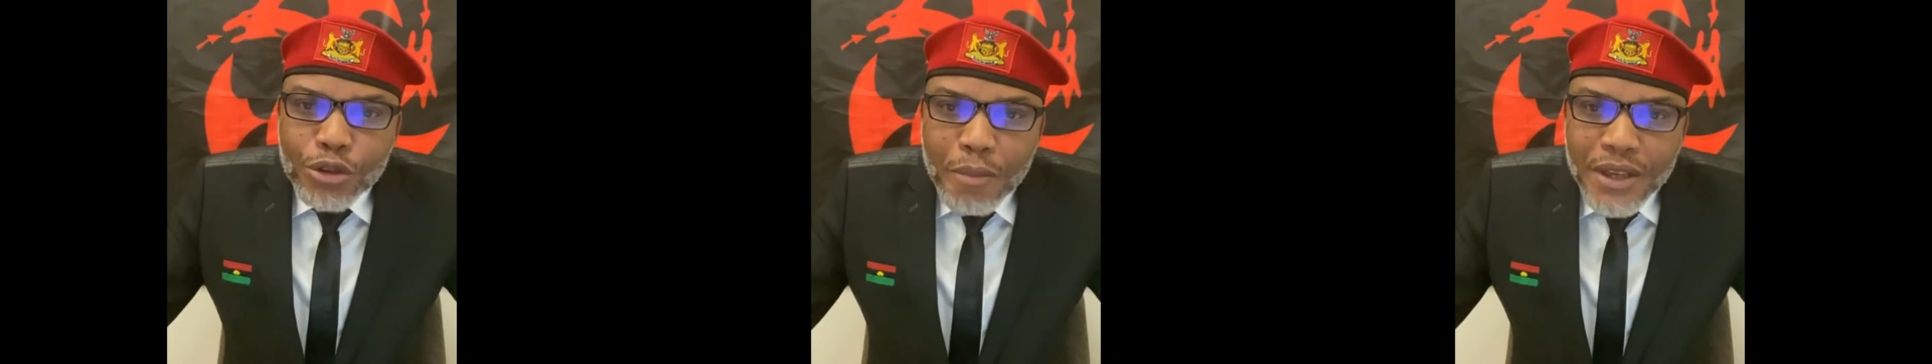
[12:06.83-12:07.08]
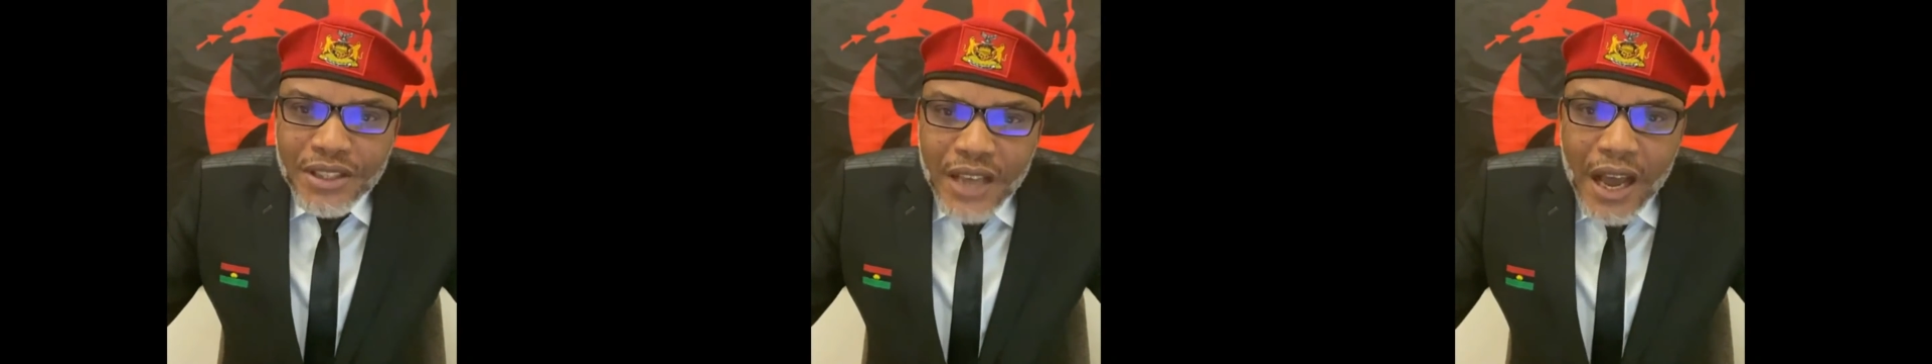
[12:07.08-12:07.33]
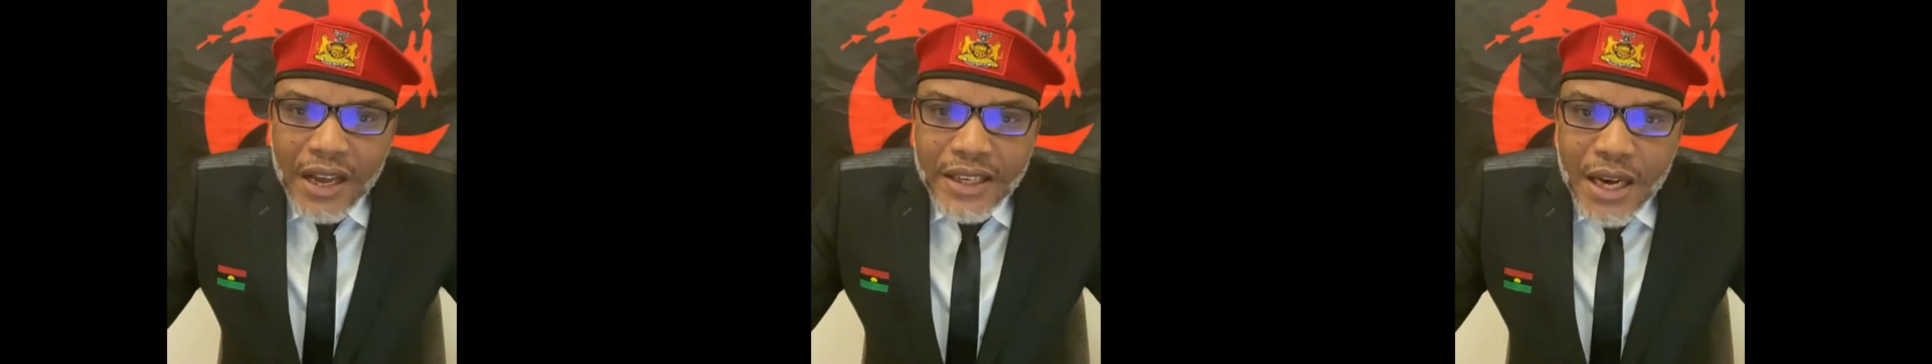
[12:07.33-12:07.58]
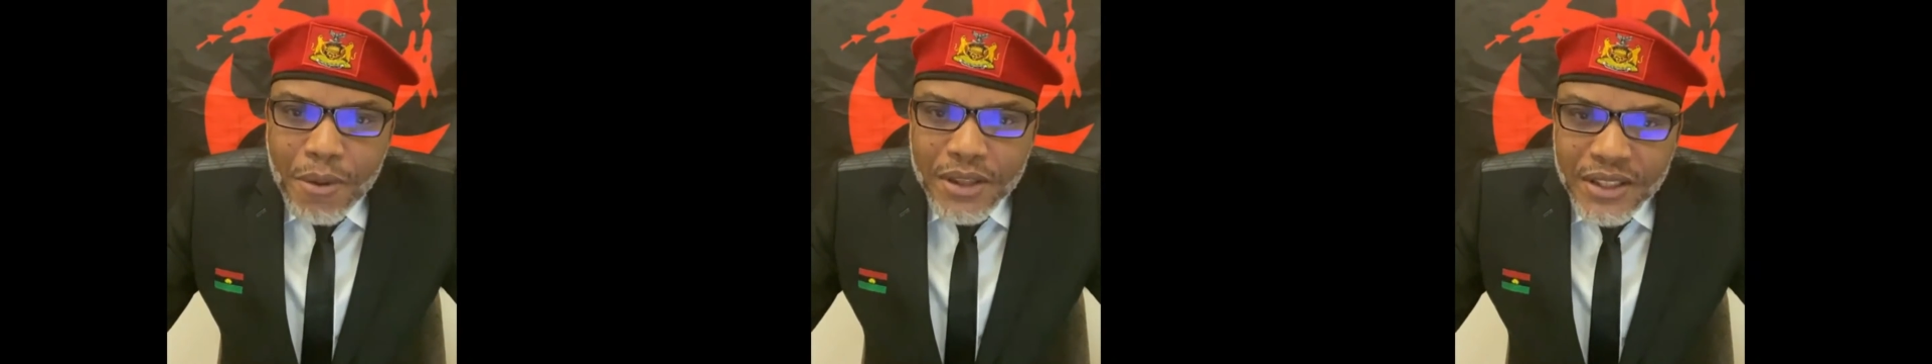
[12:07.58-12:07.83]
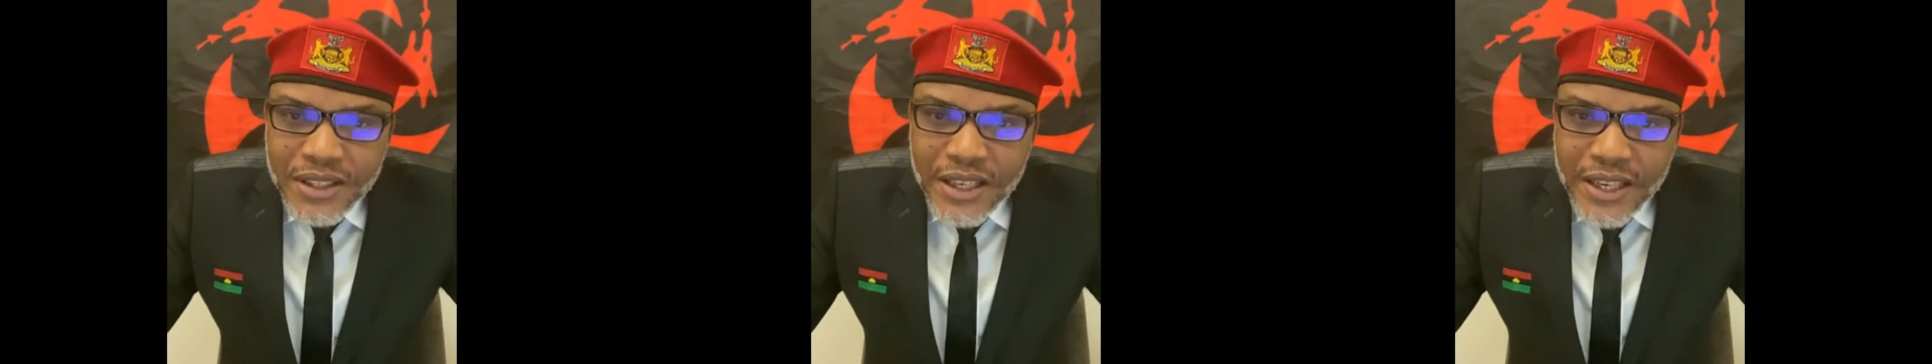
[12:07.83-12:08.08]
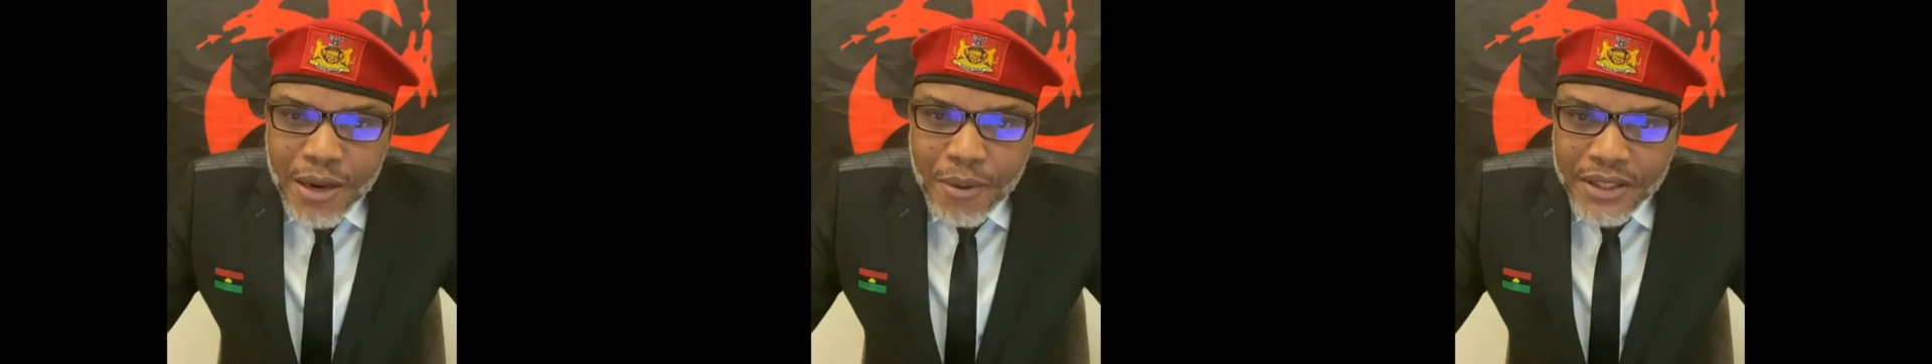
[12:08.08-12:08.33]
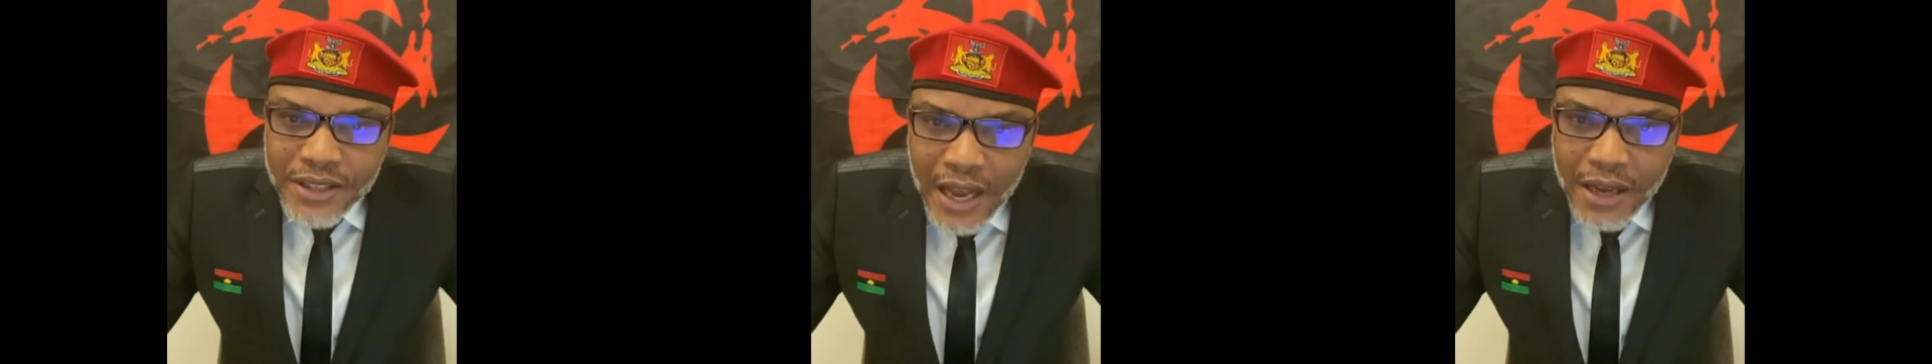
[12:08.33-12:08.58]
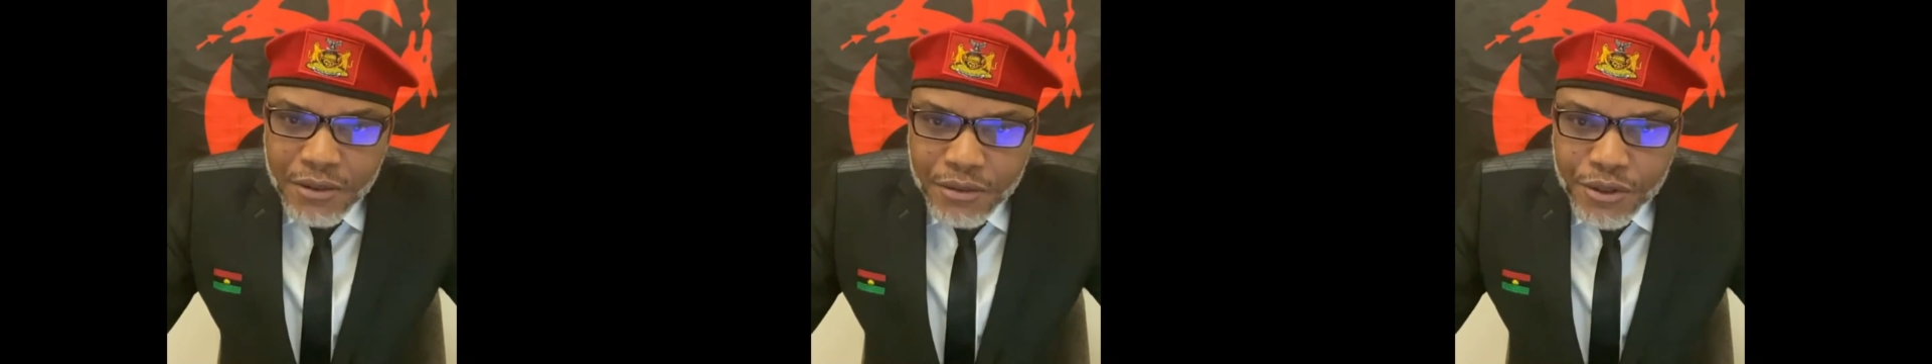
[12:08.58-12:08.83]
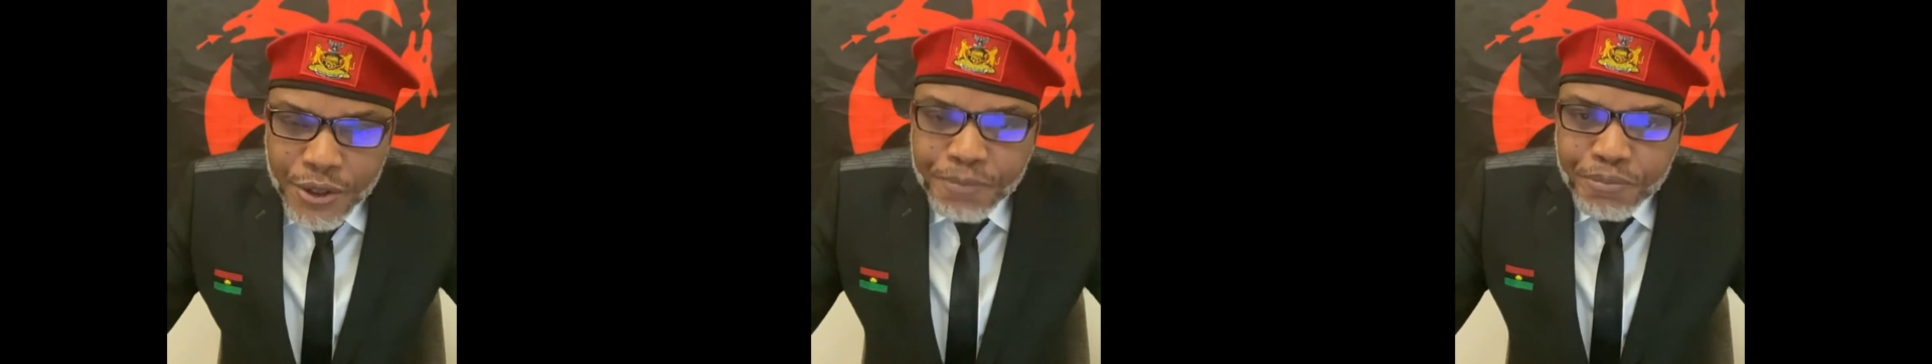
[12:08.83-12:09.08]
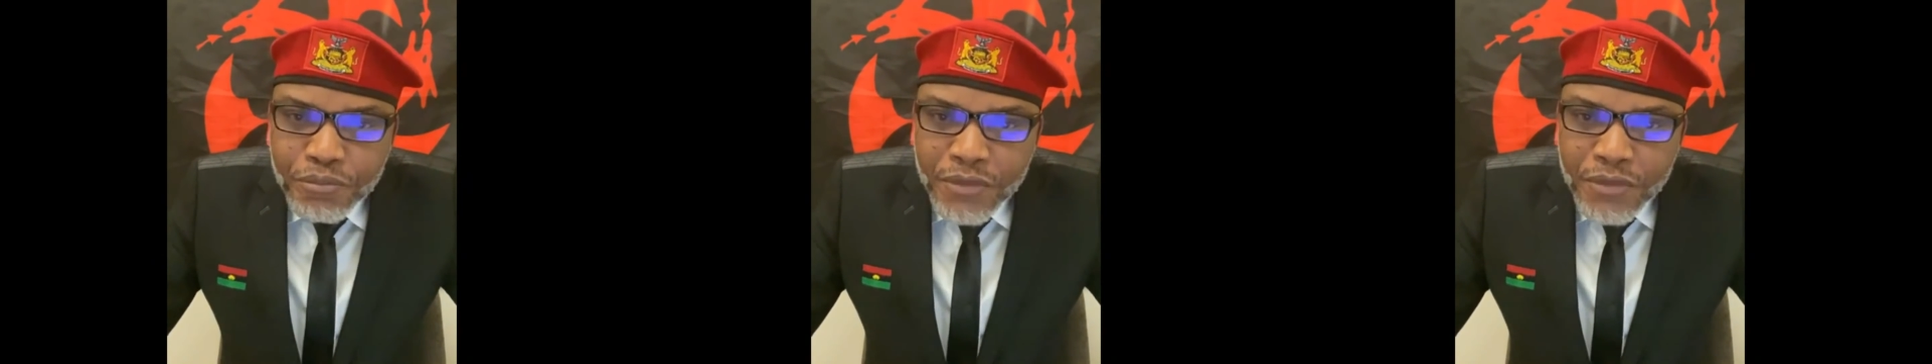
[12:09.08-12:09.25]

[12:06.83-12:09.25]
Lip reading: domicile in our cities and in our towns,